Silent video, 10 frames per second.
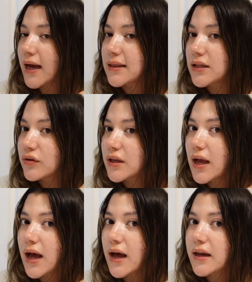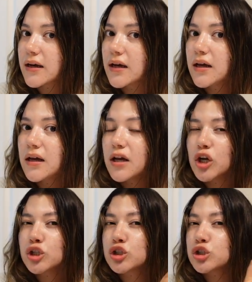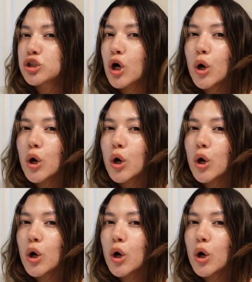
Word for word: I literally had so